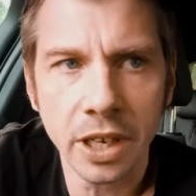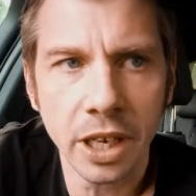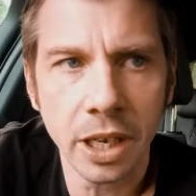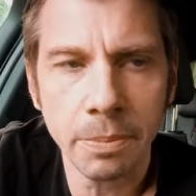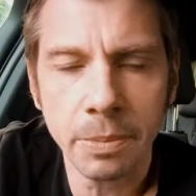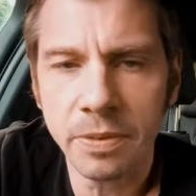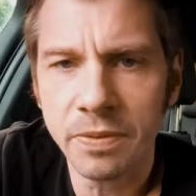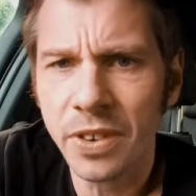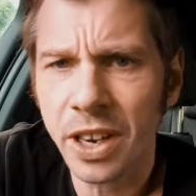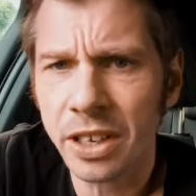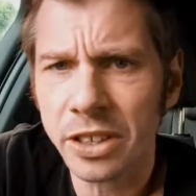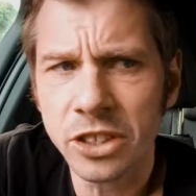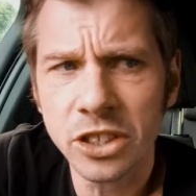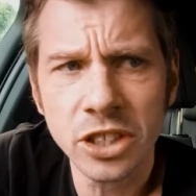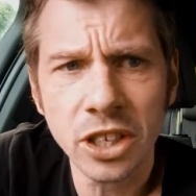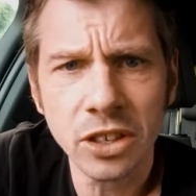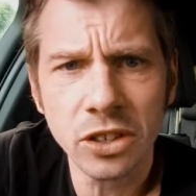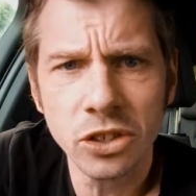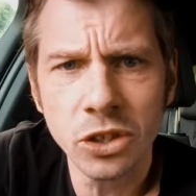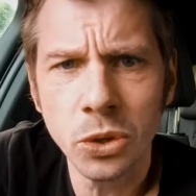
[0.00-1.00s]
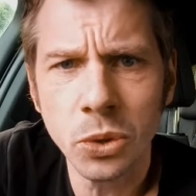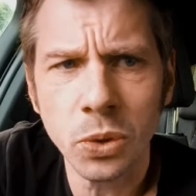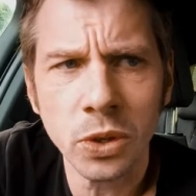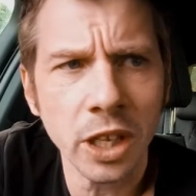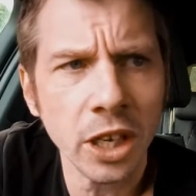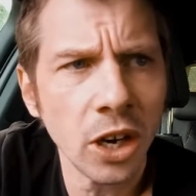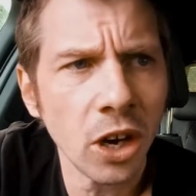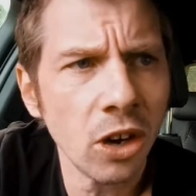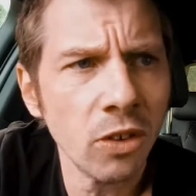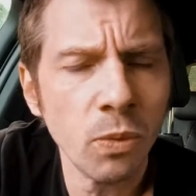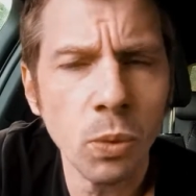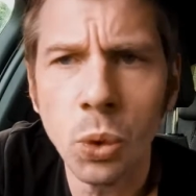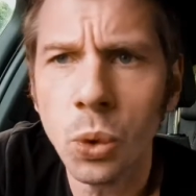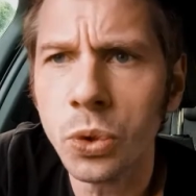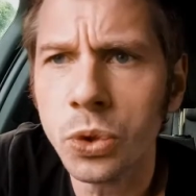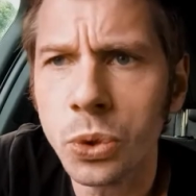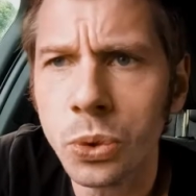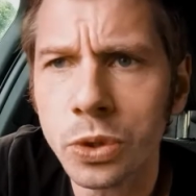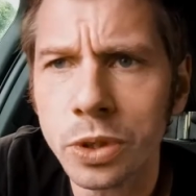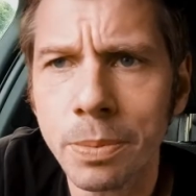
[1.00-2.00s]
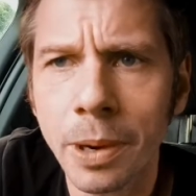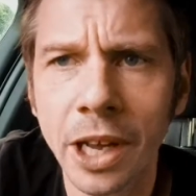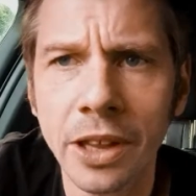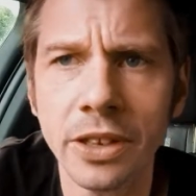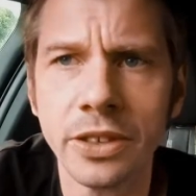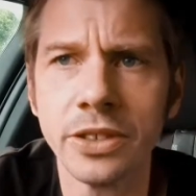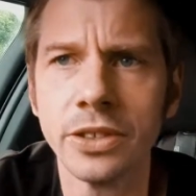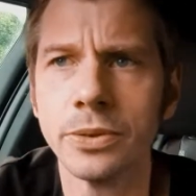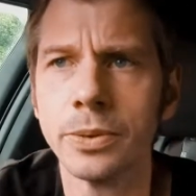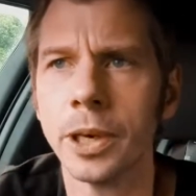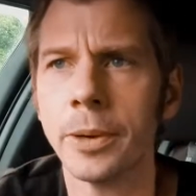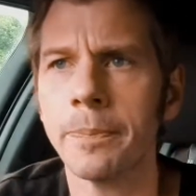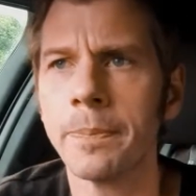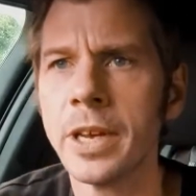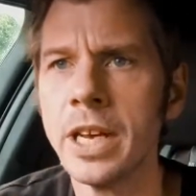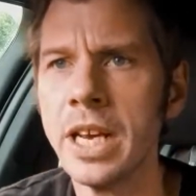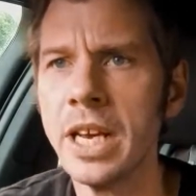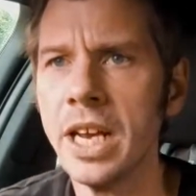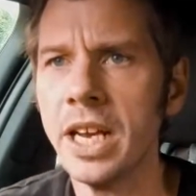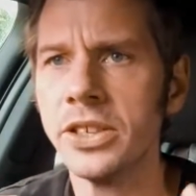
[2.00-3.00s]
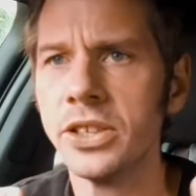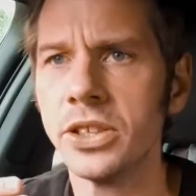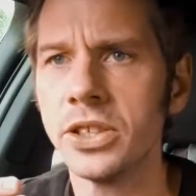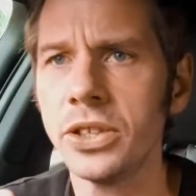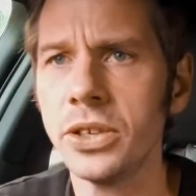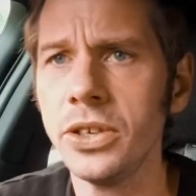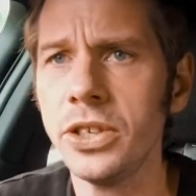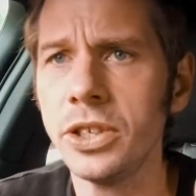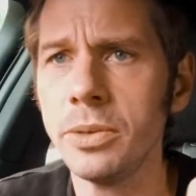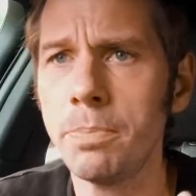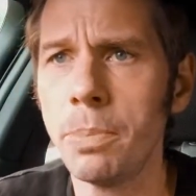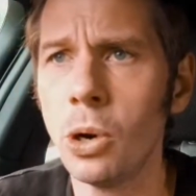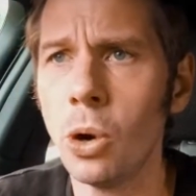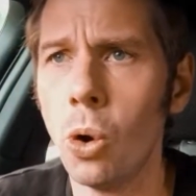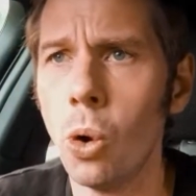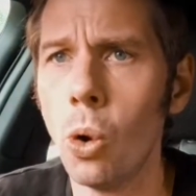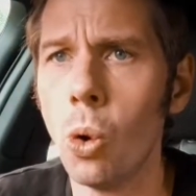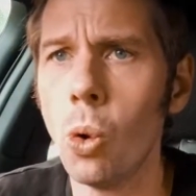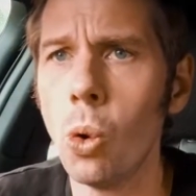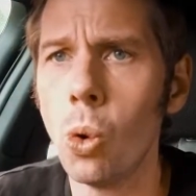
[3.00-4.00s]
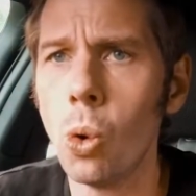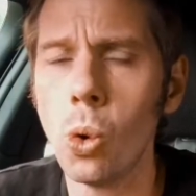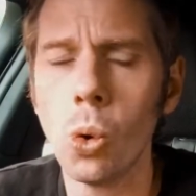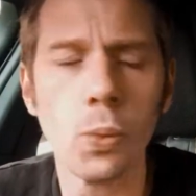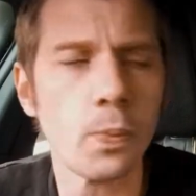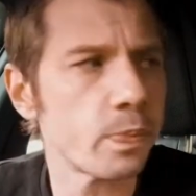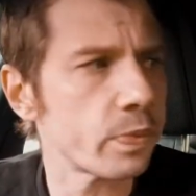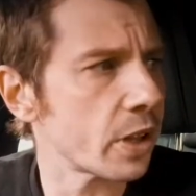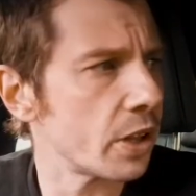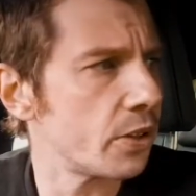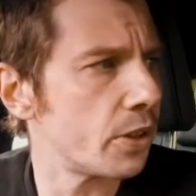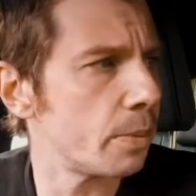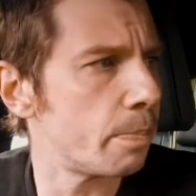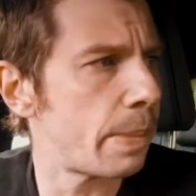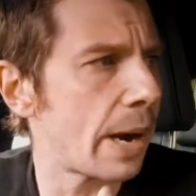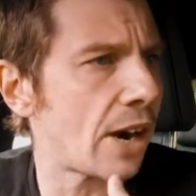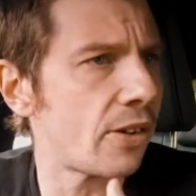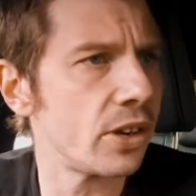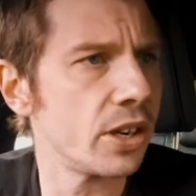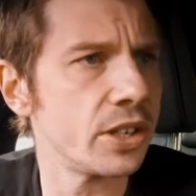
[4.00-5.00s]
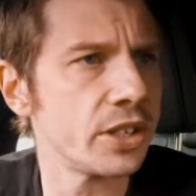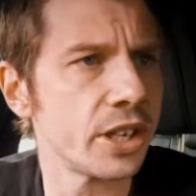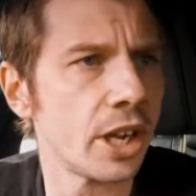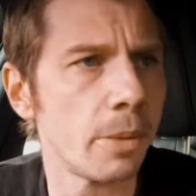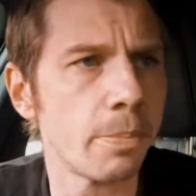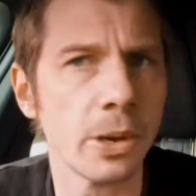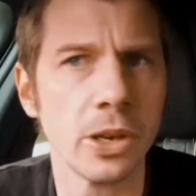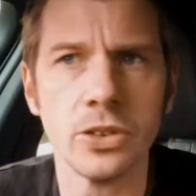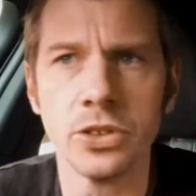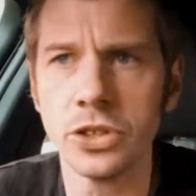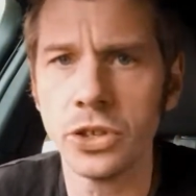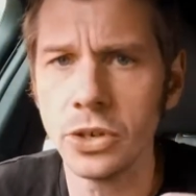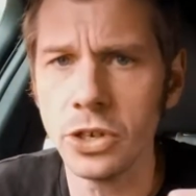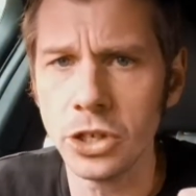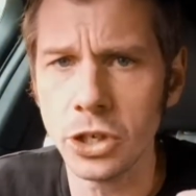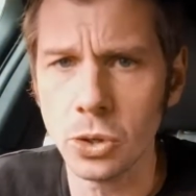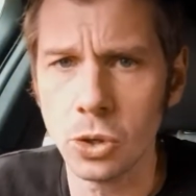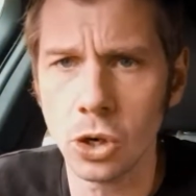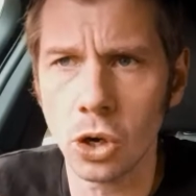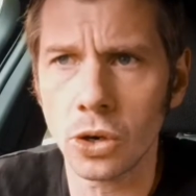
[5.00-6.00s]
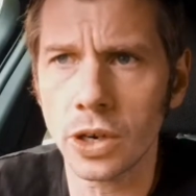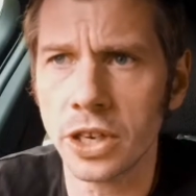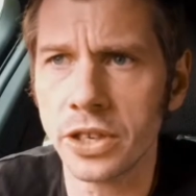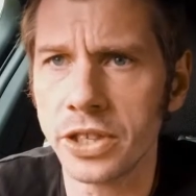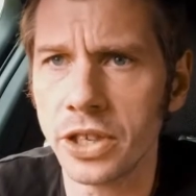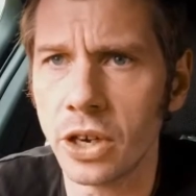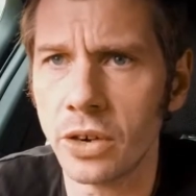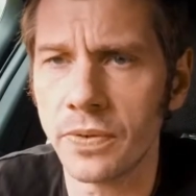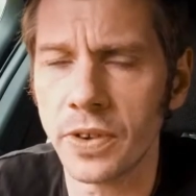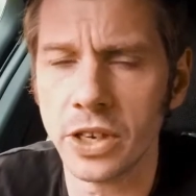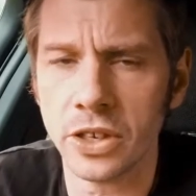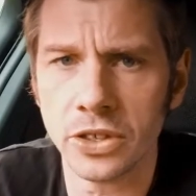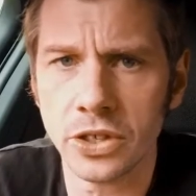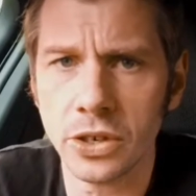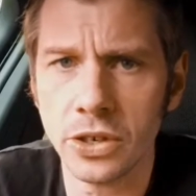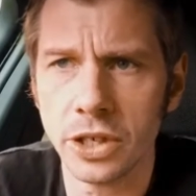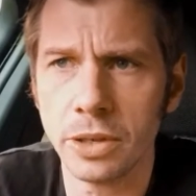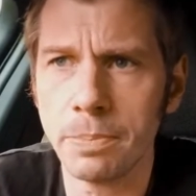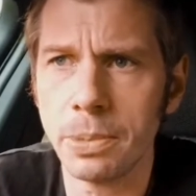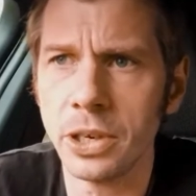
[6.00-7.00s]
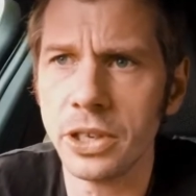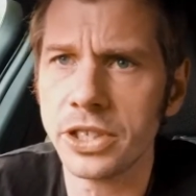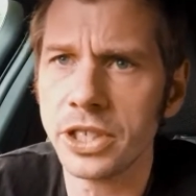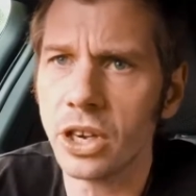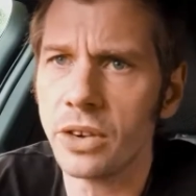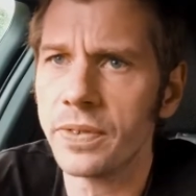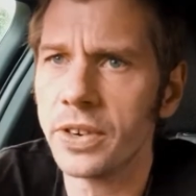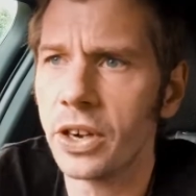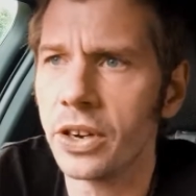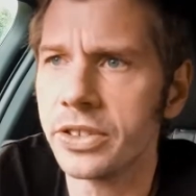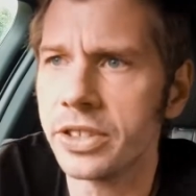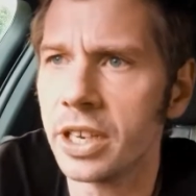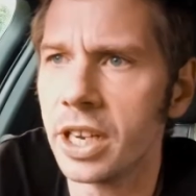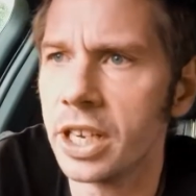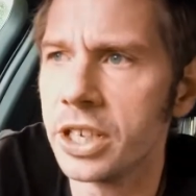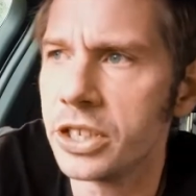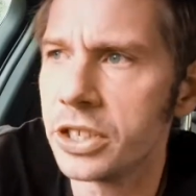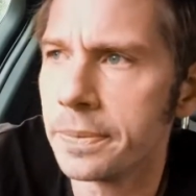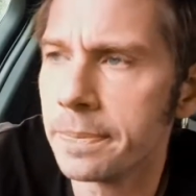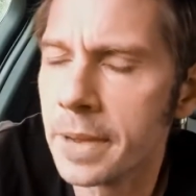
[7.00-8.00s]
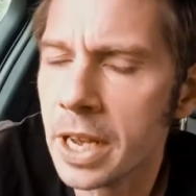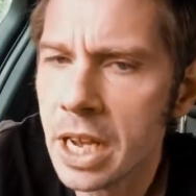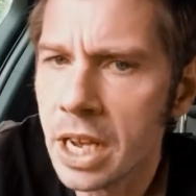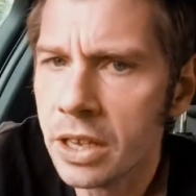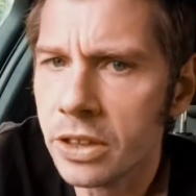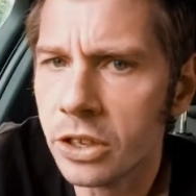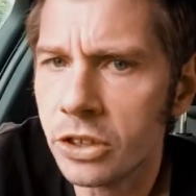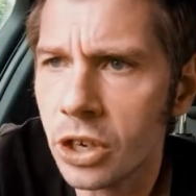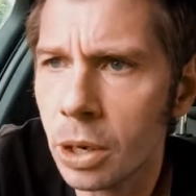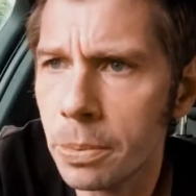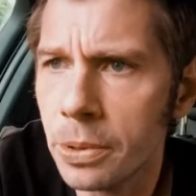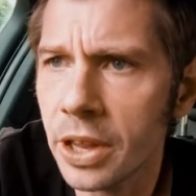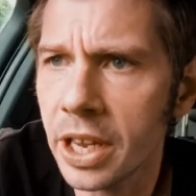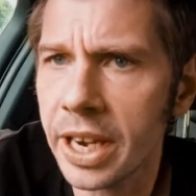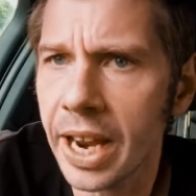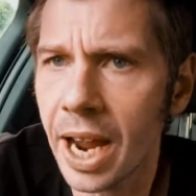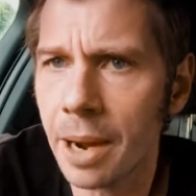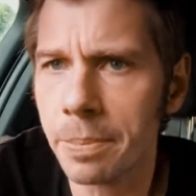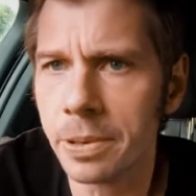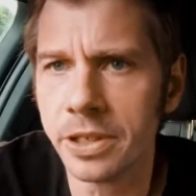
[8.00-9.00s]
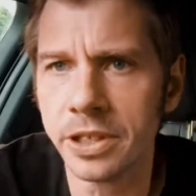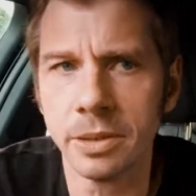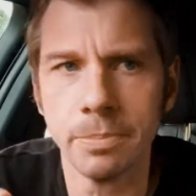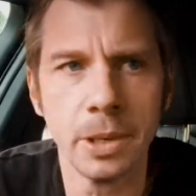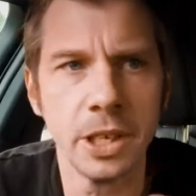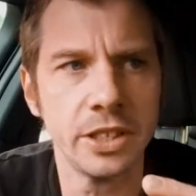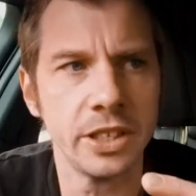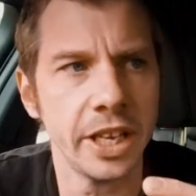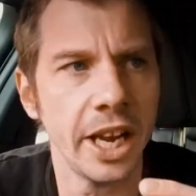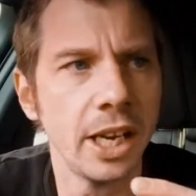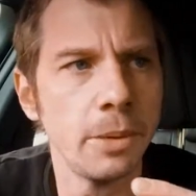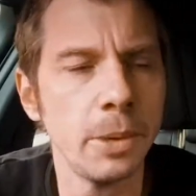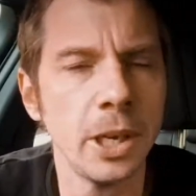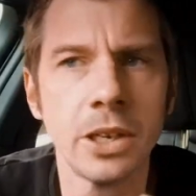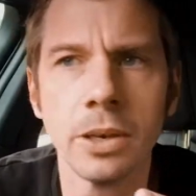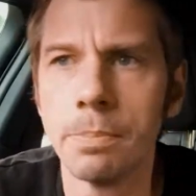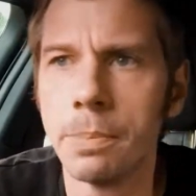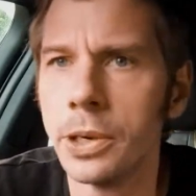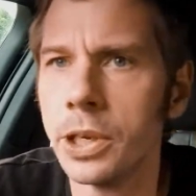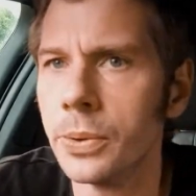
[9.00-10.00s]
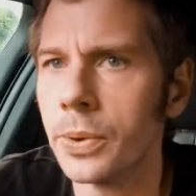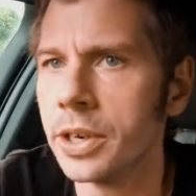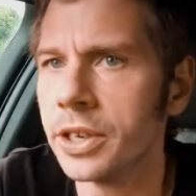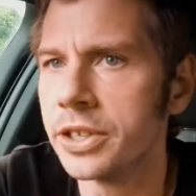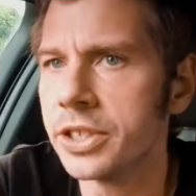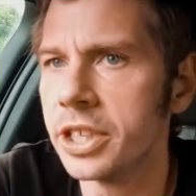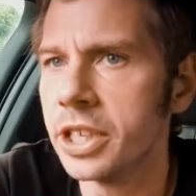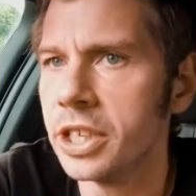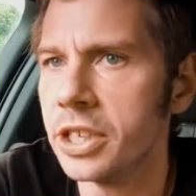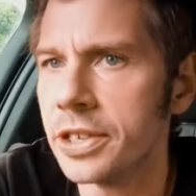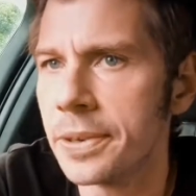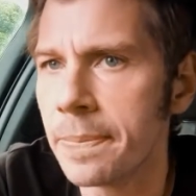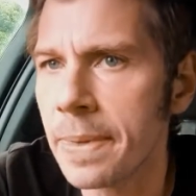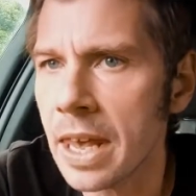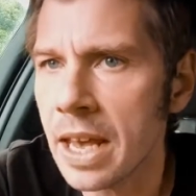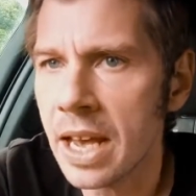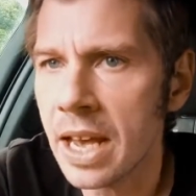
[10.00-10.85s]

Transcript: In fact, Sun Tzu in The Art of War talked about this as well, is as soon as you put all the barriers up, as soon as you lock yourself in, as soon as you put yourself in isolation, the trouble then happens, it means the enemy can put you under siege.